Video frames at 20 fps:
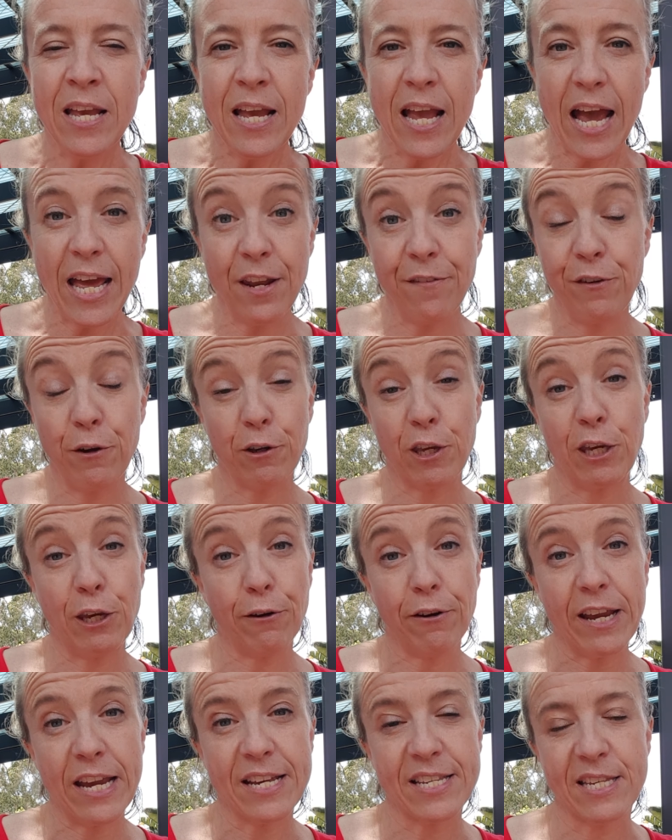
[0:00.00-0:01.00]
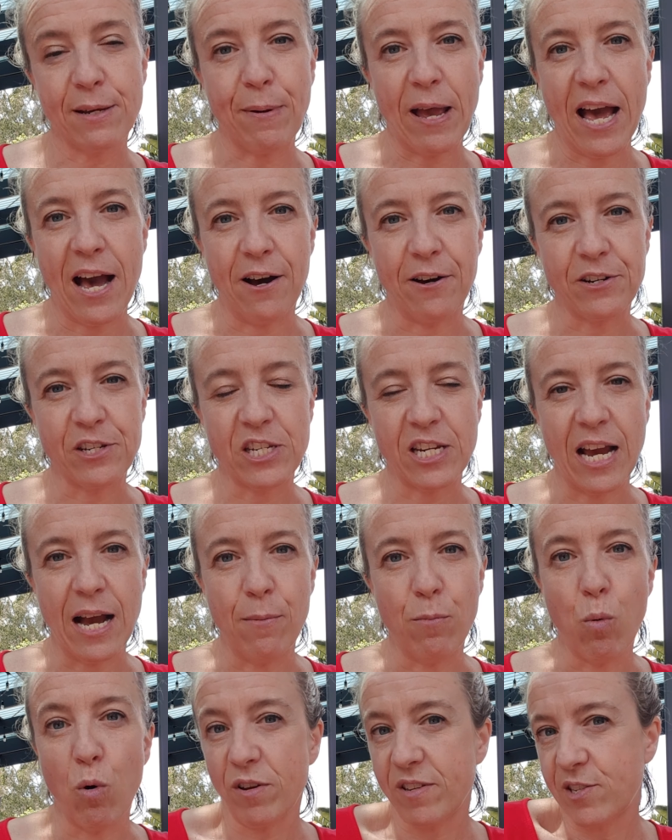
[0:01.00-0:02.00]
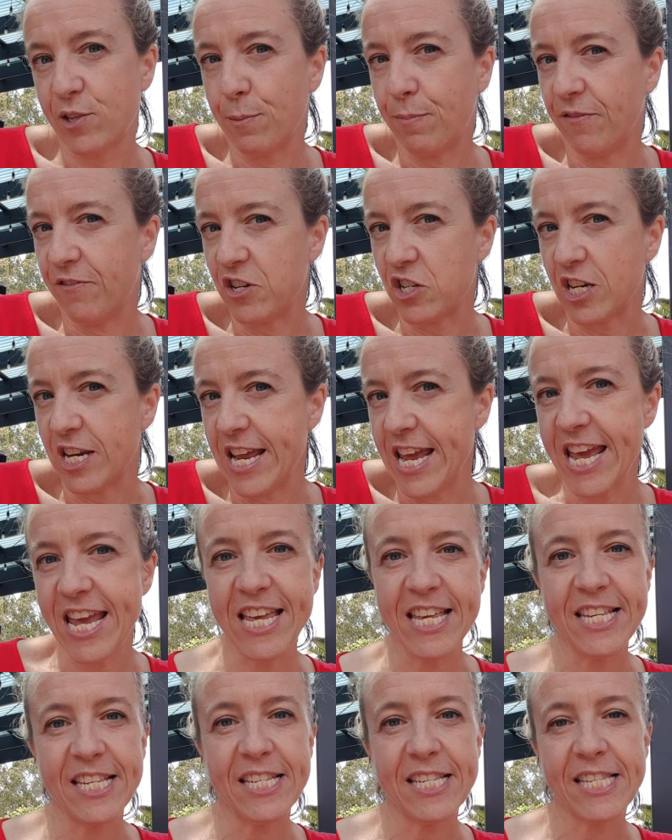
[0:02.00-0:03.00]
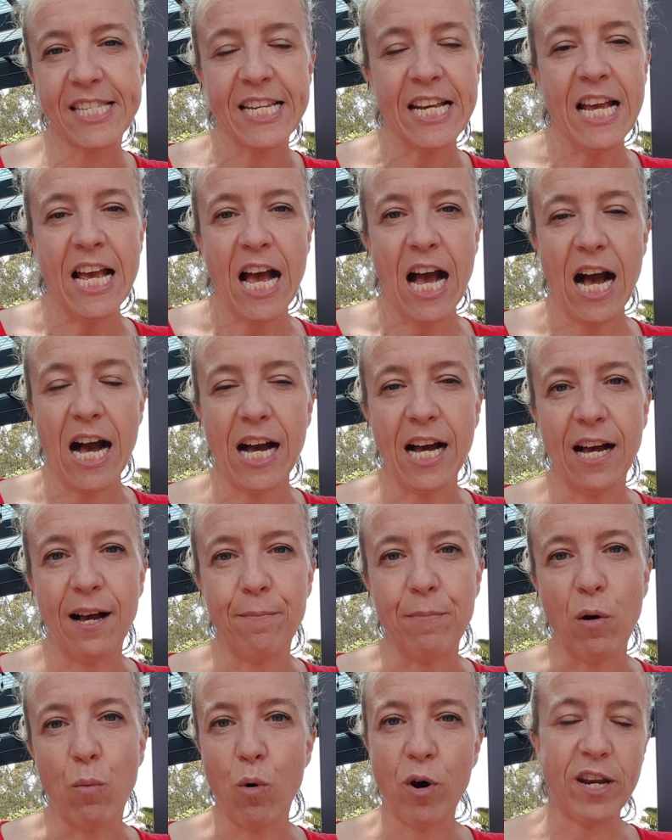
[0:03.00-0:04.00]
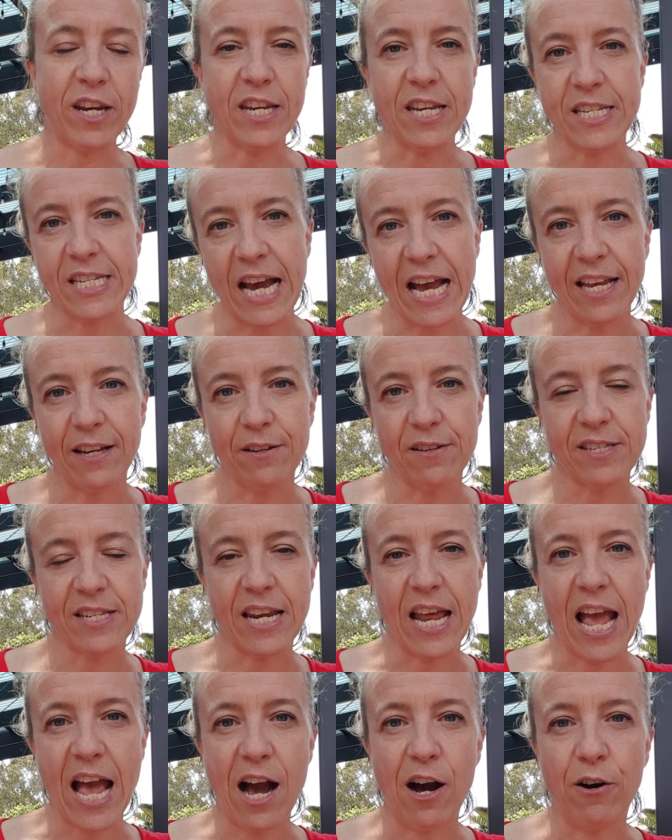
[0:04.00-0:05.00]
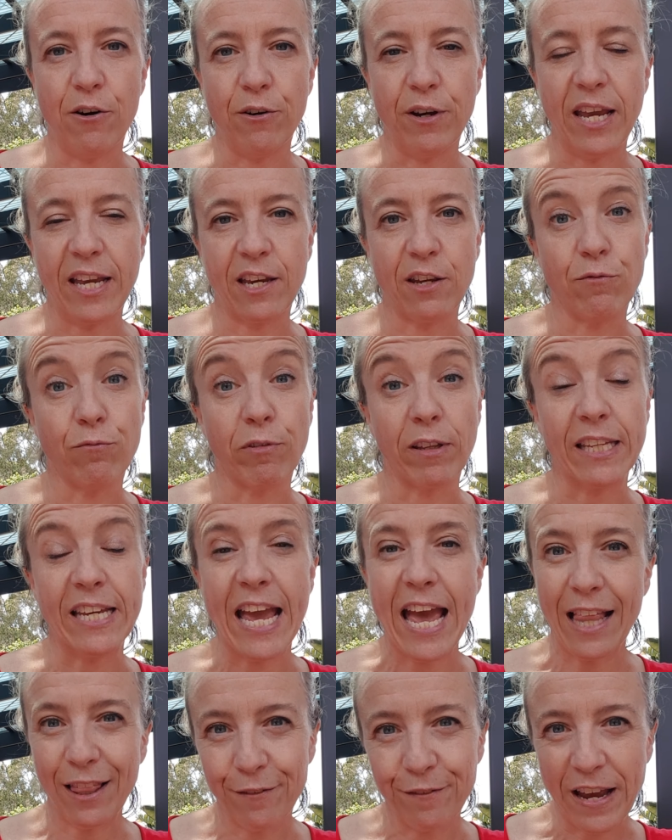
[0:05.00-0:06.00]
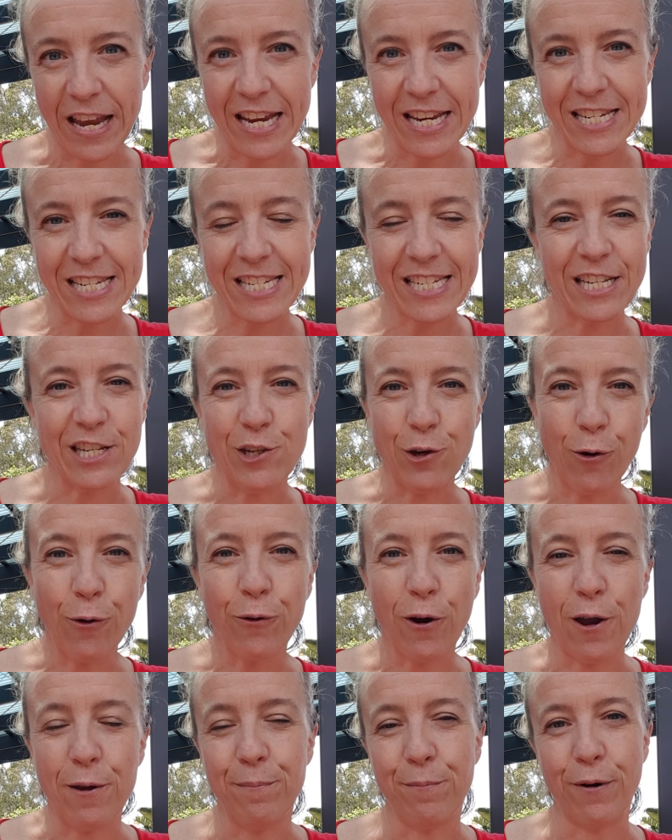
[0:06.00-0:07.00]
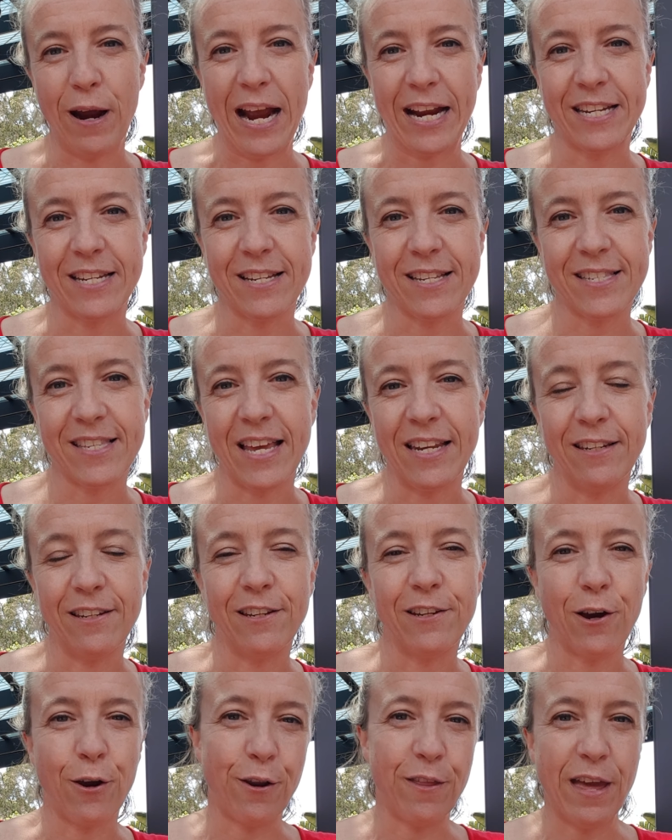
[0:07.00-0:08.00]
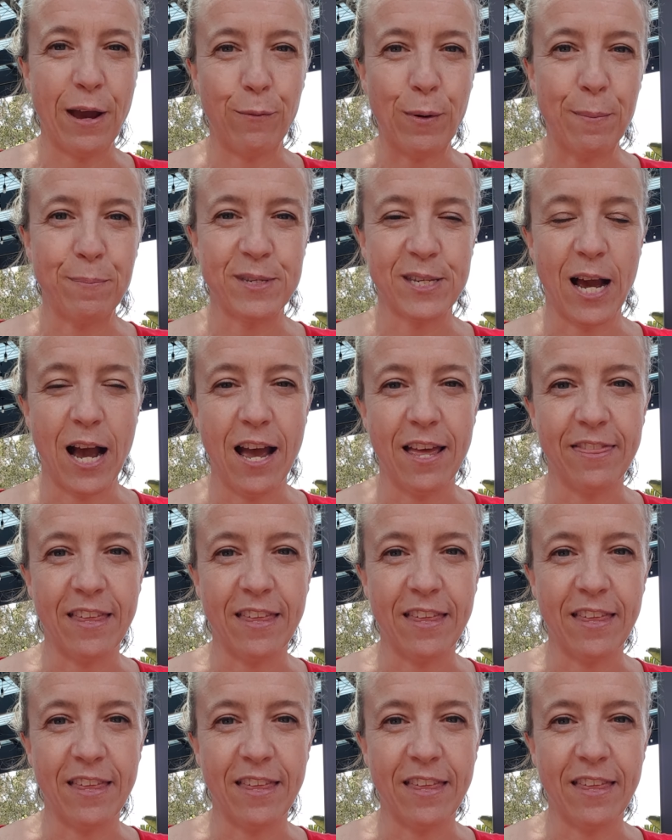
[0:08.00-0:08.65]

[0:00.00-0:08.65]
And if you're curious about what supervision is, what it entails and how it can really elevate your own practice, then go to that website.